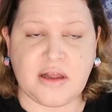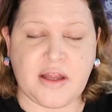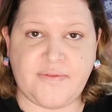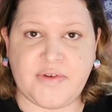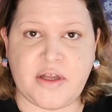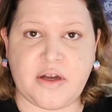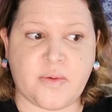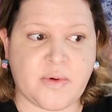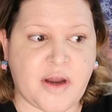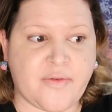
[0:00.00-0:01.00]
lift it
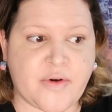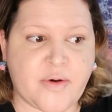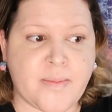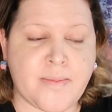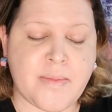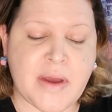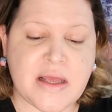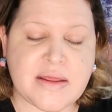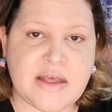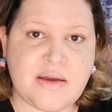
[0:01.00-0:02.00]
or whatever,
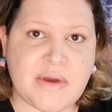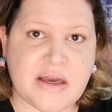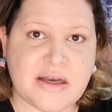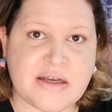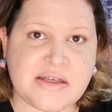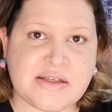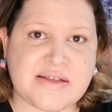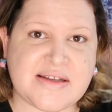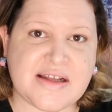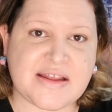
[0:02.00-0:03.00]
mainly
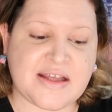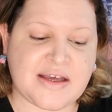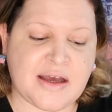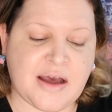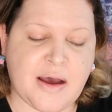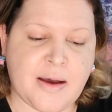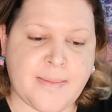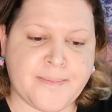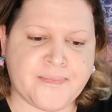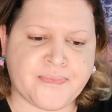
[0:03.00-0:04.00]
because
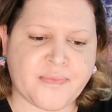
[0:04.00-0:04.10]
the